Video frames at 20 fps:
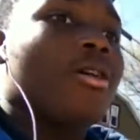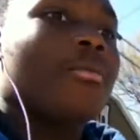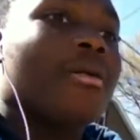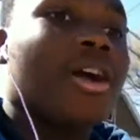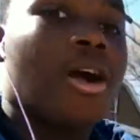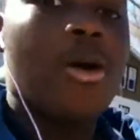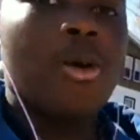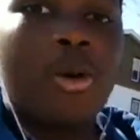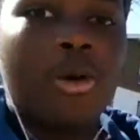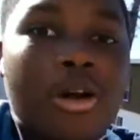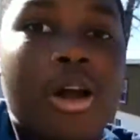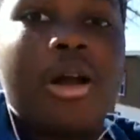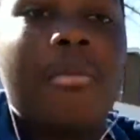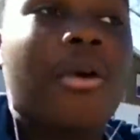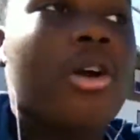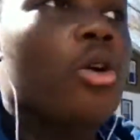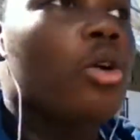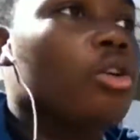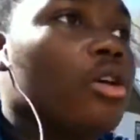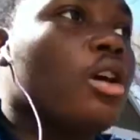go
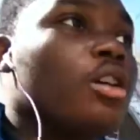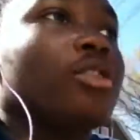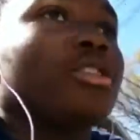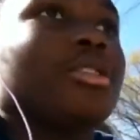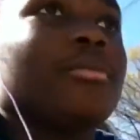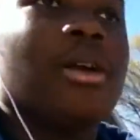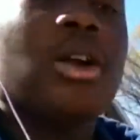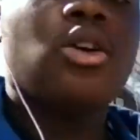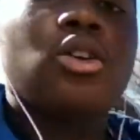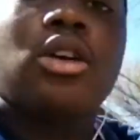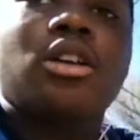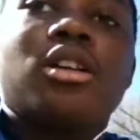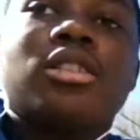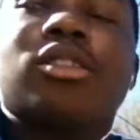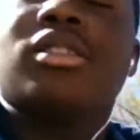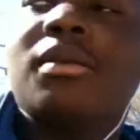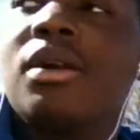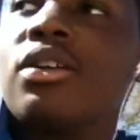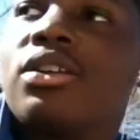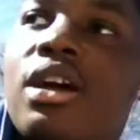across. I'm gonna
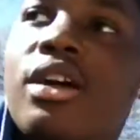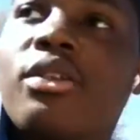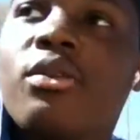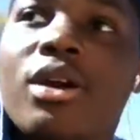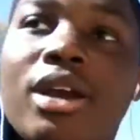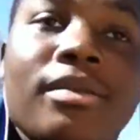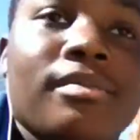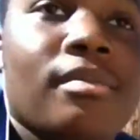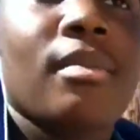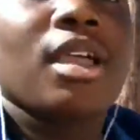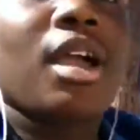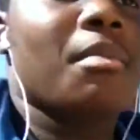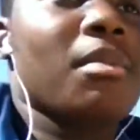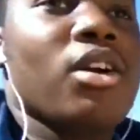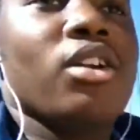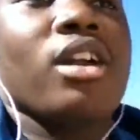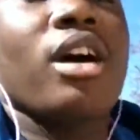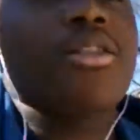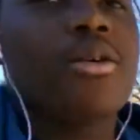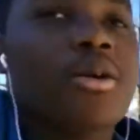go the other way.
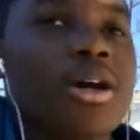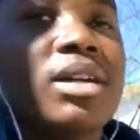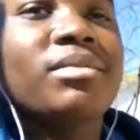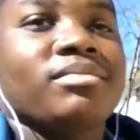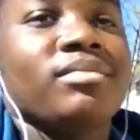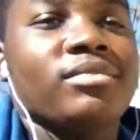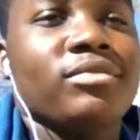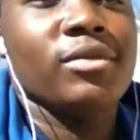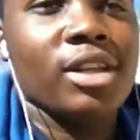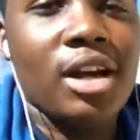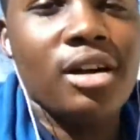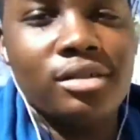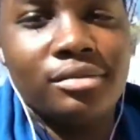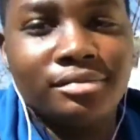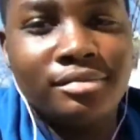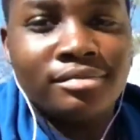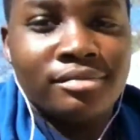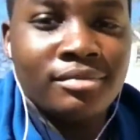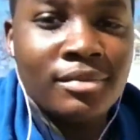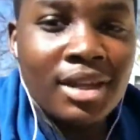No.
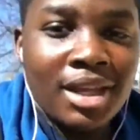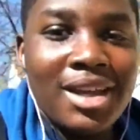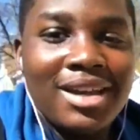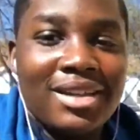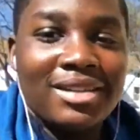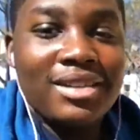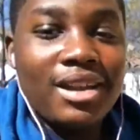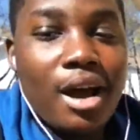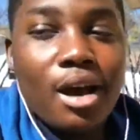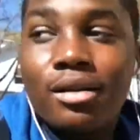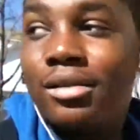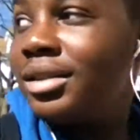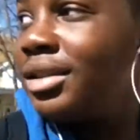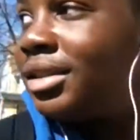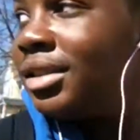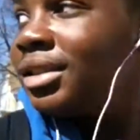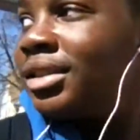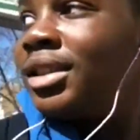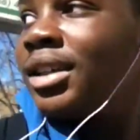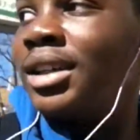No.
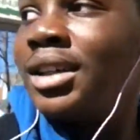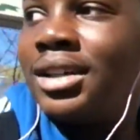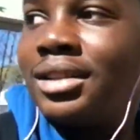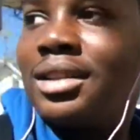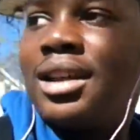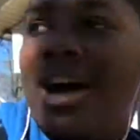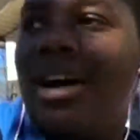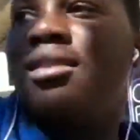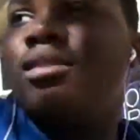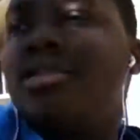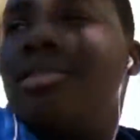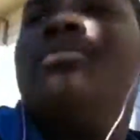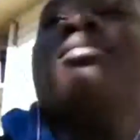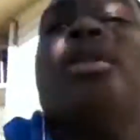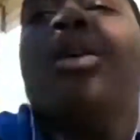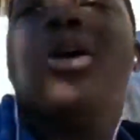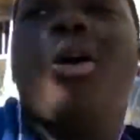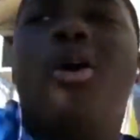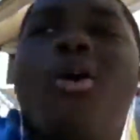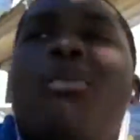No.
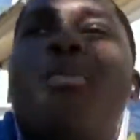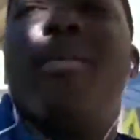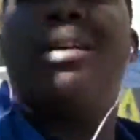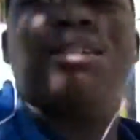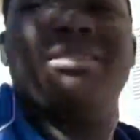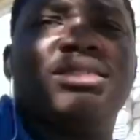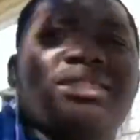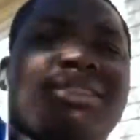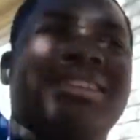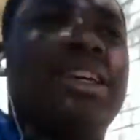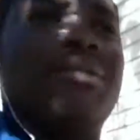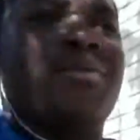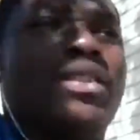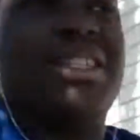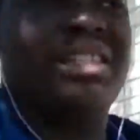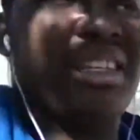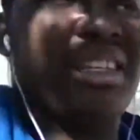Old person didn't even